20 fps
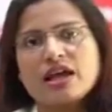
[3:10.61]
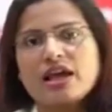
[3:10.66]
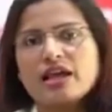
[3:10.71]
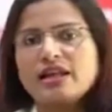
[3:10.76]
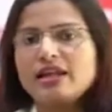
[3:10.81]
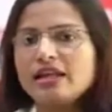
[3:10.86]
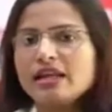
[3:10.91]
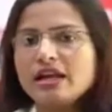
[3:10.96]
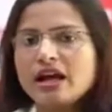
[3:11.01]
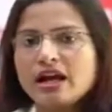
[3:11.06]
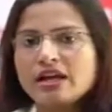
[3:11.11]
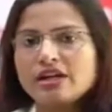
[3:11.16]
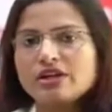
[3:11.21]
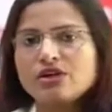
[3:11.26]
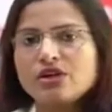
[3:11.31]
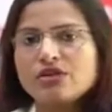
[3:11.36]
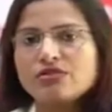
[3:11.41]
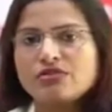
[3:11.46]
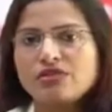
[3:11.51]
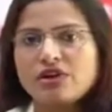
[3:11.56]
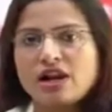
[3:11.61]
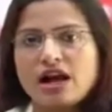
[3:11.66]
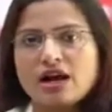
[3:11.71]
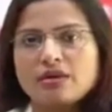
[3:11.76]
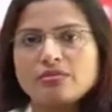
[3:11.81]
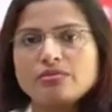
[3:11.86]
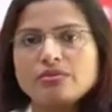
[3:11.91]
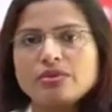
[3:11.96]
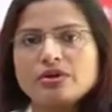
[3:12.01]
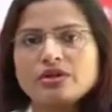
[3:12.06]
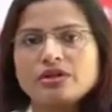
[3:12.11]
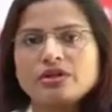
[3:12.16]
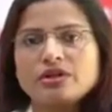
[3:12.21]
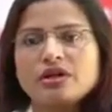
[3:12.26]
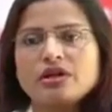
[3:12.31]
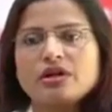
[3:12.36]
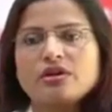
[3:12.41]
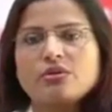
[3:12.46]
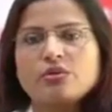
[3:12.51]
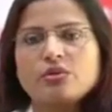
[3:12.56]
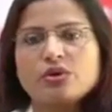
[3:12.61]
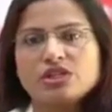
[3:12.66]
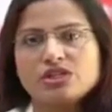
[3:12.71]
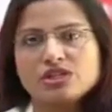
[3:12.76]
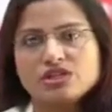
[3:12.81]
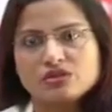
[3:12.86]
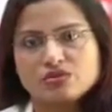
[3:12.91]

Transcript: any kind of lump which